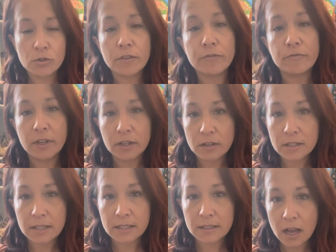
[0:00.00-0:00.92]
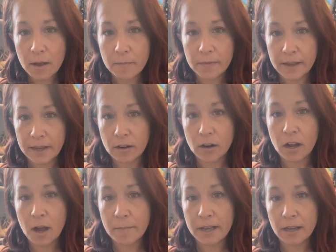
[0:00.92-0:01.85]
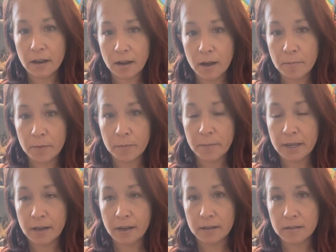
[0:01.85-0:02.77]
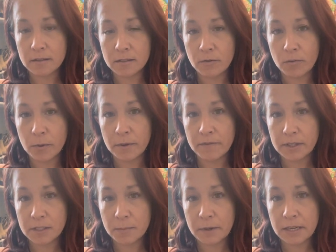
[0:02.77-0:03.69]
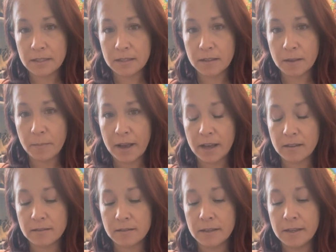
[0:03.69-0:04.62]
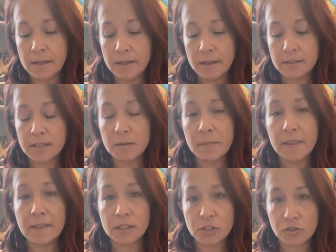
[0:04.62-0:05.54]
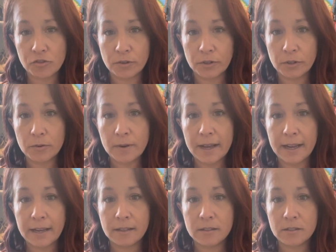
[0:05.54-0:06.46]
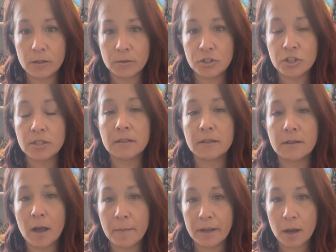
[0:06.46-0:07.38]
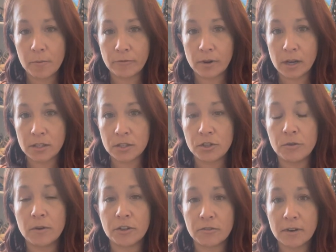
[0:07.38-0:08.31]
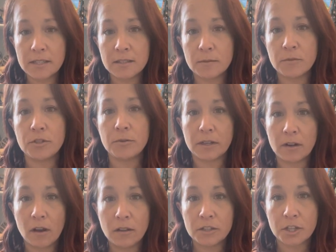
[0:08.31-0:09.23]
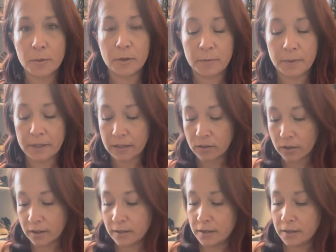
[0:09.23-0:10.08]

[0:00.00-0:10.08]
are the fears that are coming up because of what we've experienced in the past. Doesn't mean that it's true. And so it's just coming up for us to address them, to acknowledge them, and to be like, look,